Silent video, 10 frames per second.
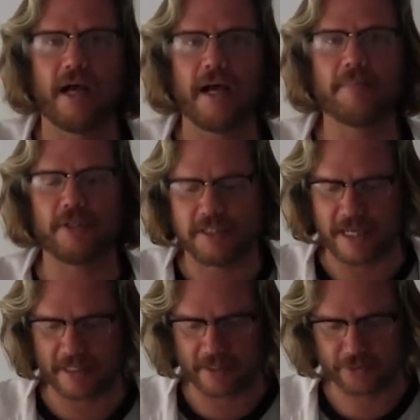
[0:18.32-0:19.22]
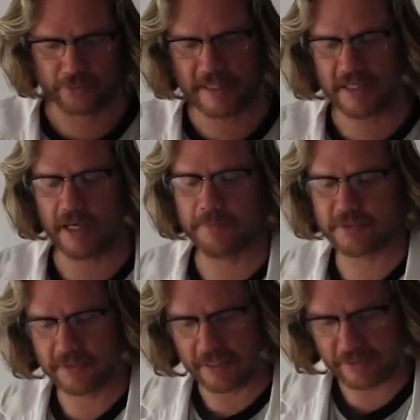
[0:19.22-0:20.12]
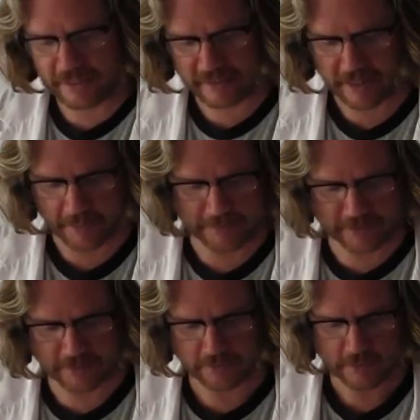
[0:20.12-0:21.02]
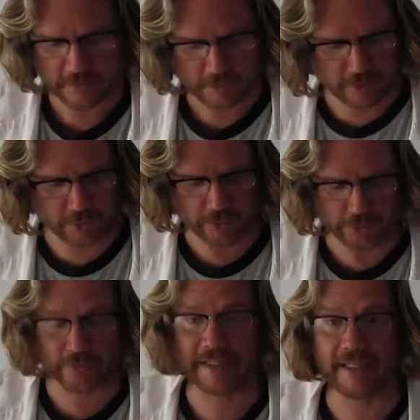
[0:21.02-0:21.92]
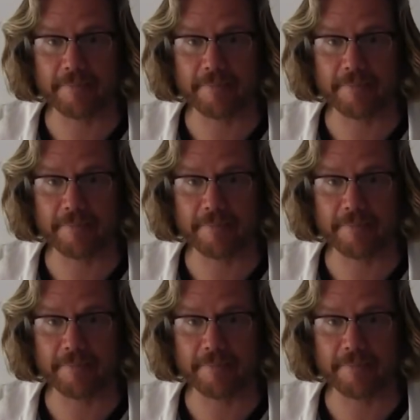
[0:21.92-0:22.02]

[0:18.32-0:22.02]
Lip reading: I'm going to take 3 cups. Now these cups, 1, 2, 3,